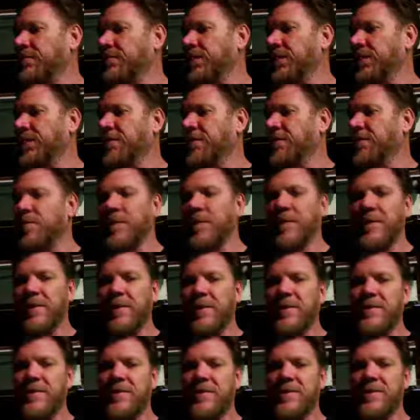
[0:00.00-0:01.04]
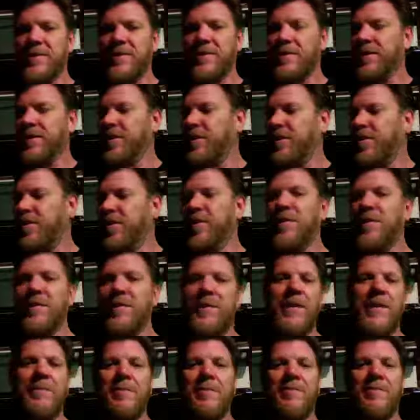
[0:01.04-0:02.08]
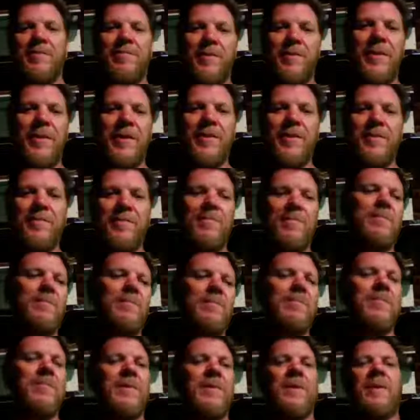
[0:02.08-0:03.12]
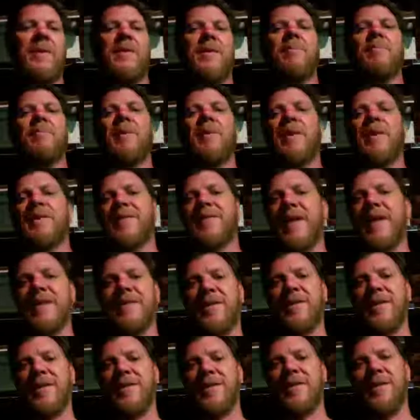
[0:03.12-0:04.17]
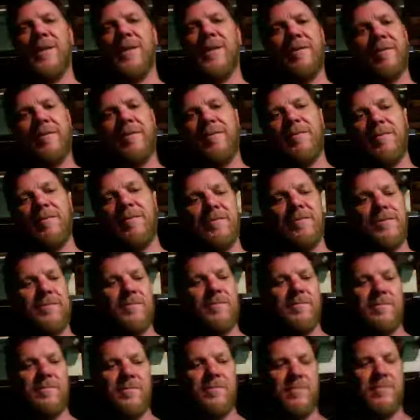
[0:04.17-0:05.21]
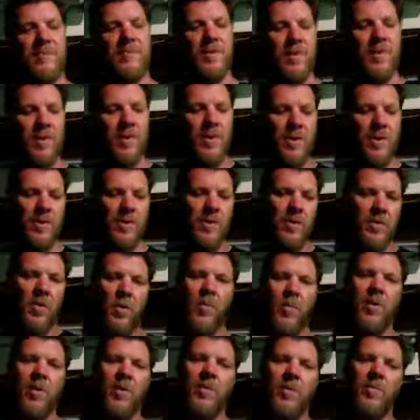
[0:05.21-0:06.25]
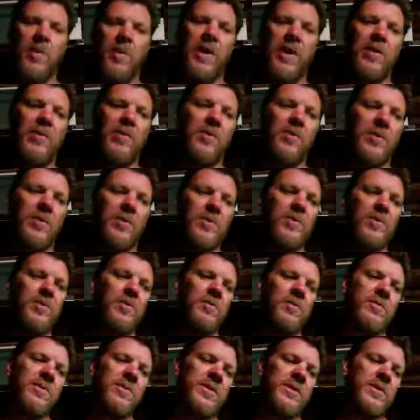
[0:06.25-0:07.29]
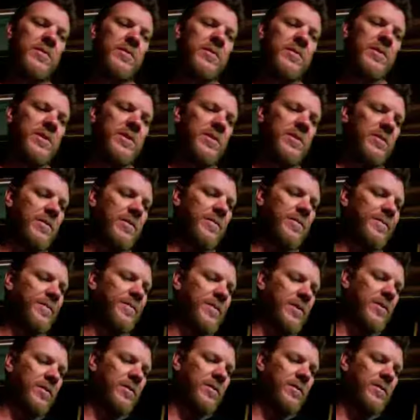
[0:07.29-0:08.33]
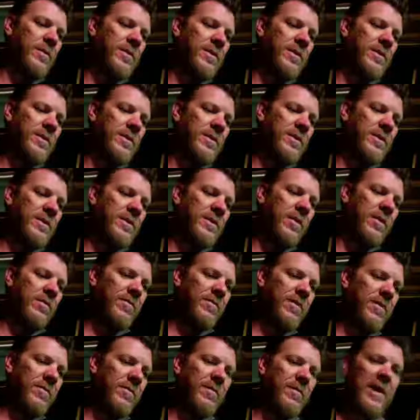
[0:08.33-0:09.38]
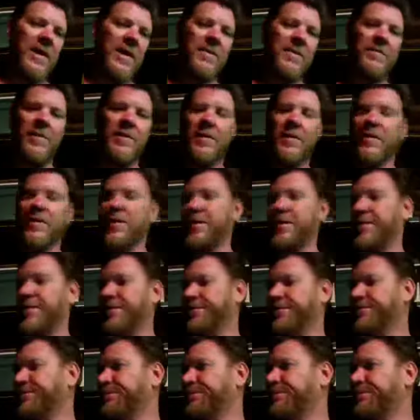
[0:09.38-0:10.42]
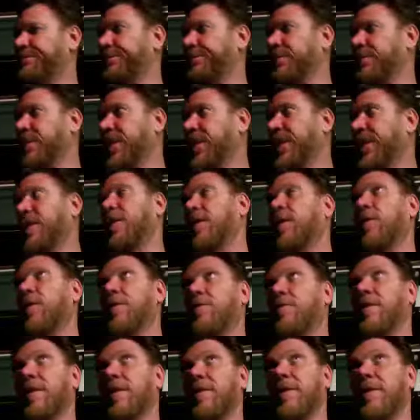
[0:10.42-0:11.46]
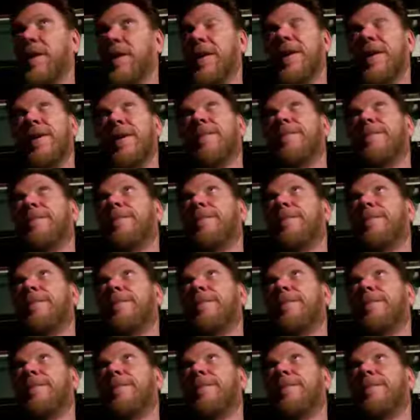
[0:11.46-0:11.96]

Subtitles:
into the Middle East, you know, in the name of freedom, but it's actually in the name of oil, power, control, et cetera, et cetera. So it's just all very Machiavellian and all very,